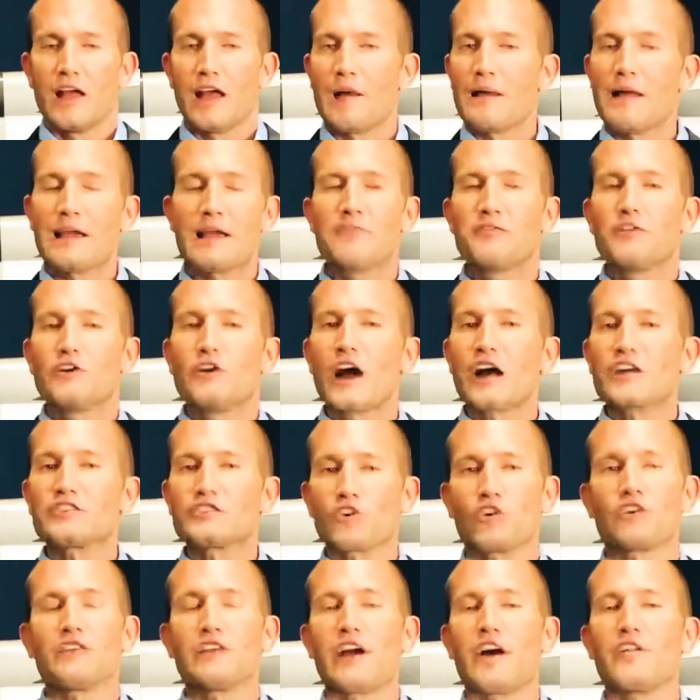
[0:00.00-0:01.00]
If you guys
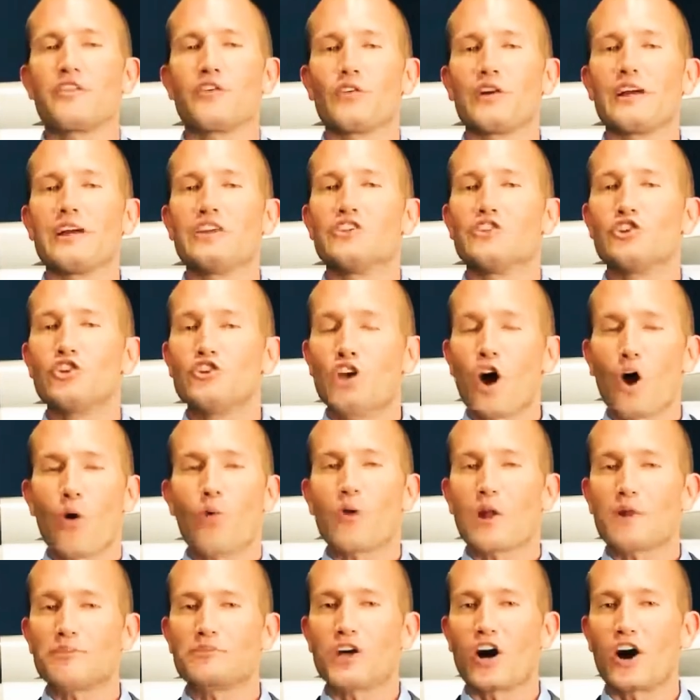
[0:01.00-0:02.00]
are on the other end, you know
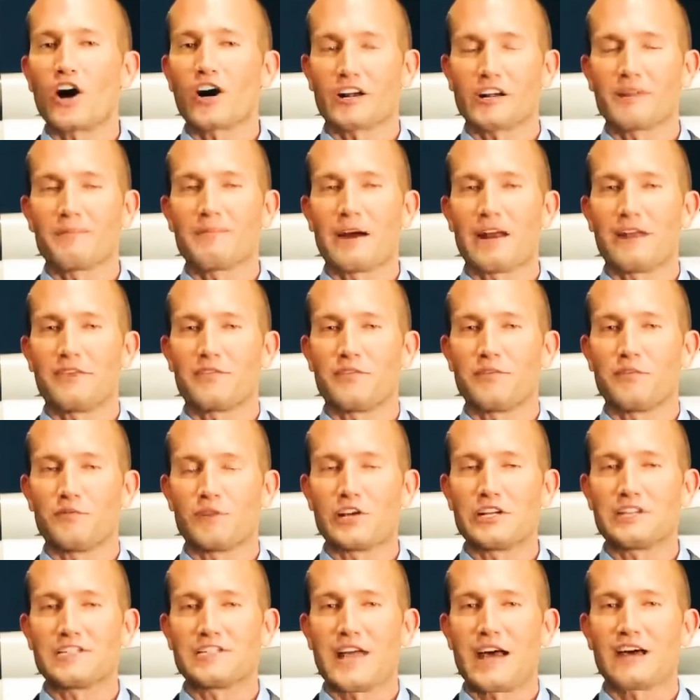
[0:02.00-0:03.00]
what I'm talking about if you've
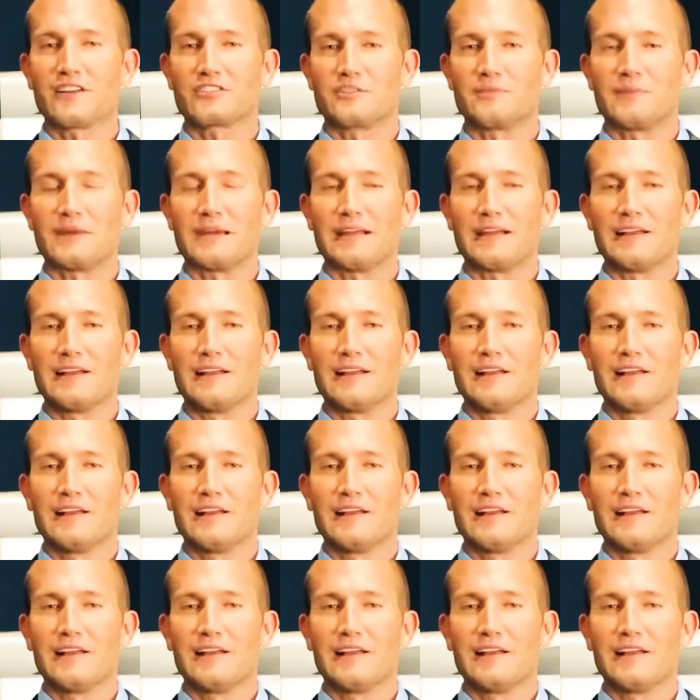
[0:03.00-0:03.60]
reached out to me.